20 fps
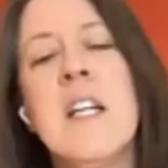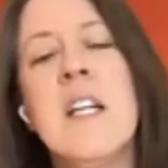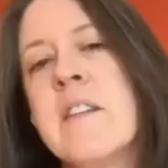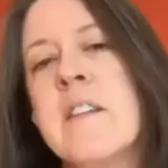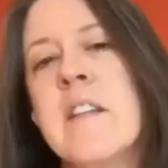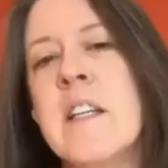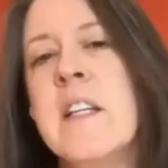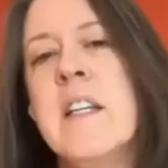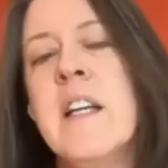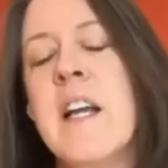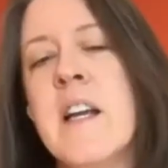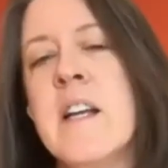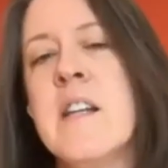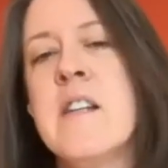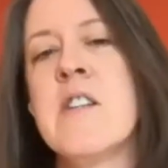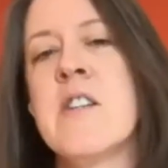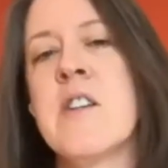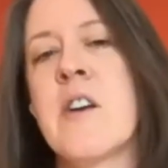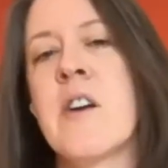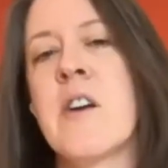the
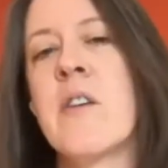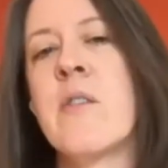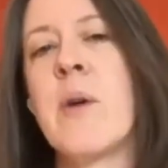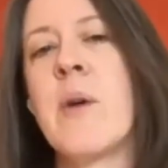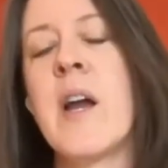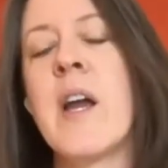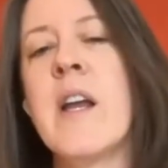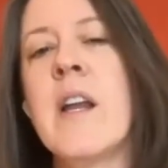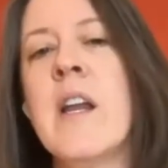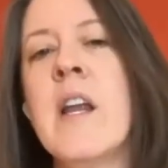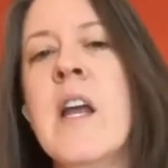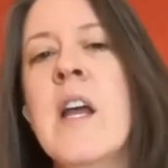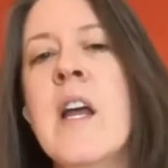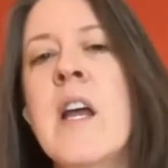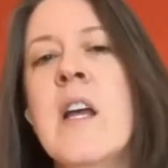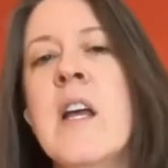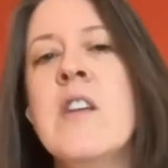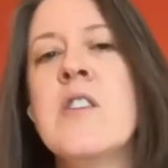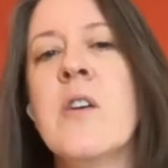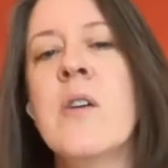answer, right?
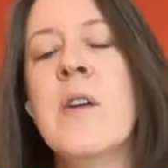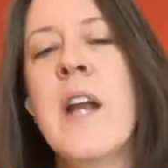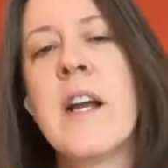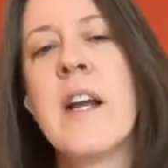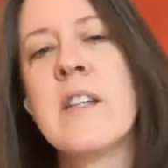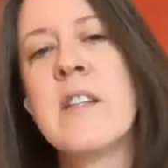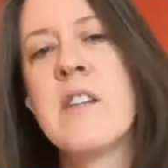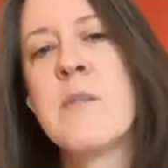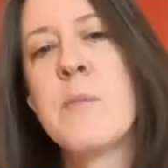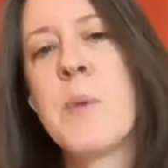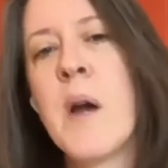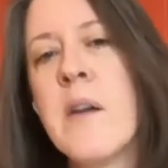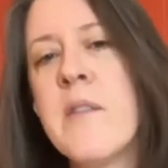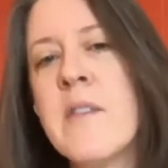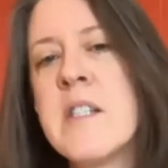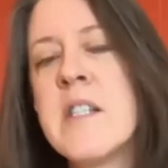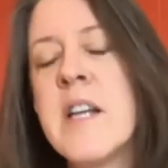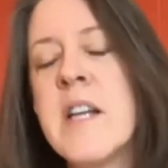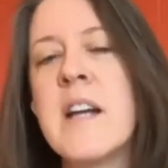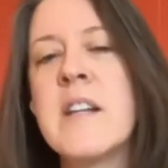So an excess
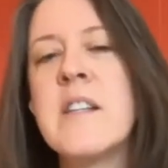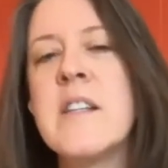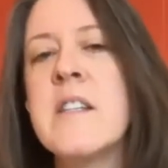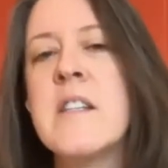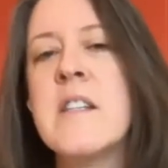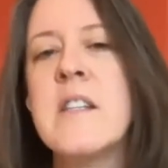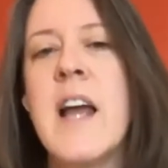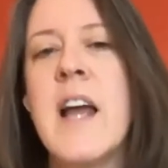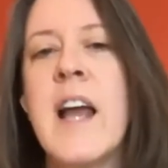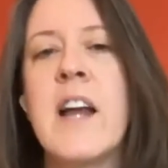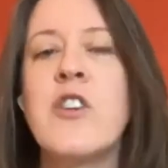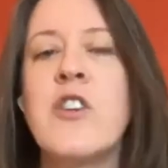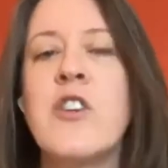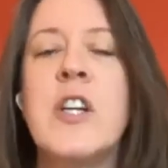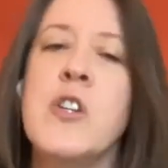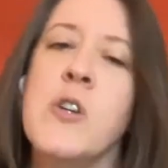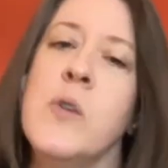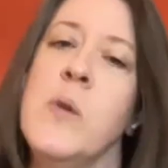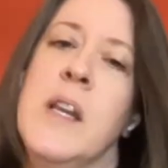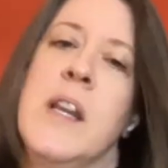profits tax isn't actually
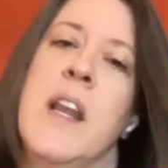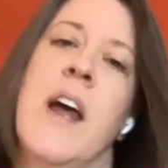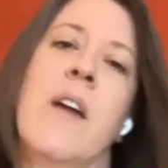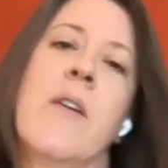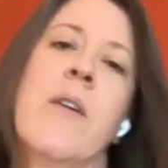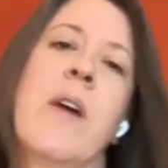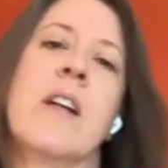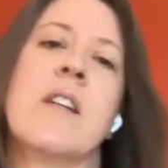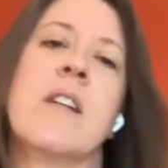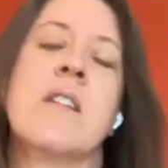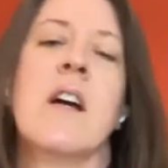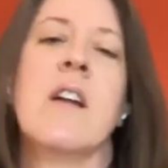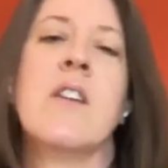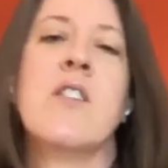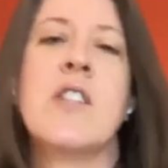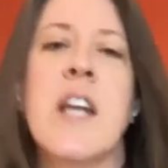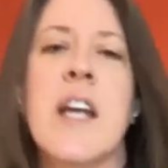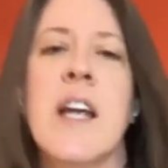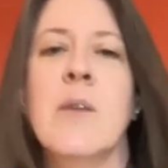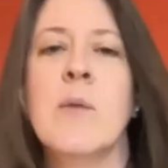doing that, right? It's not
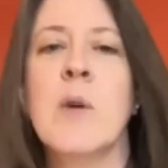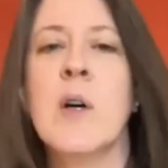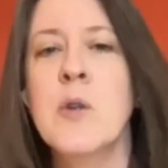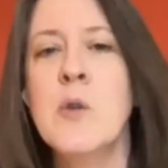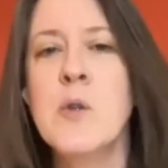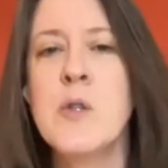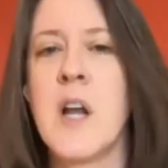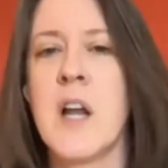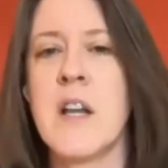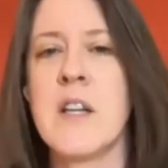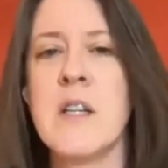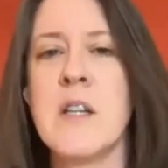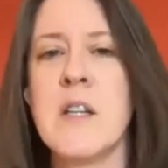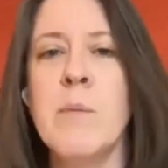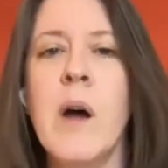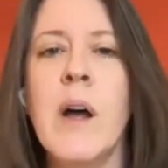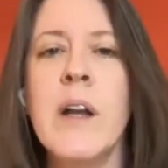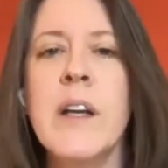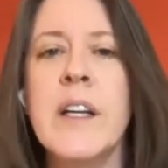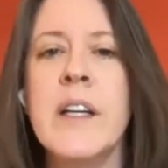saying, well, who's got some
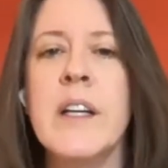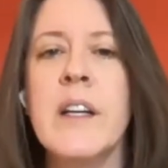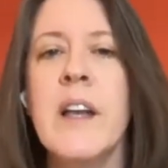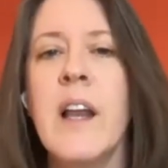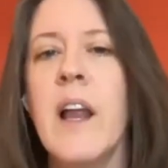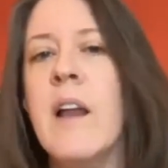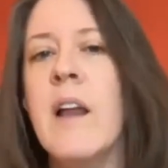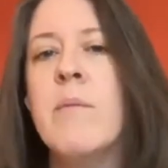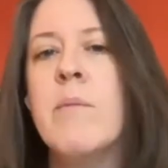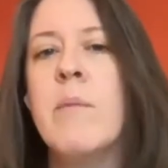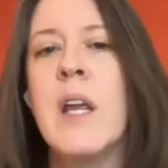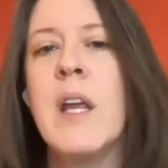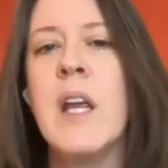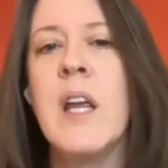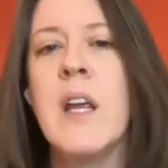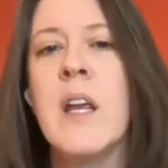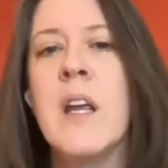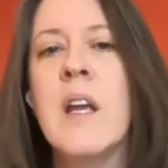money and let me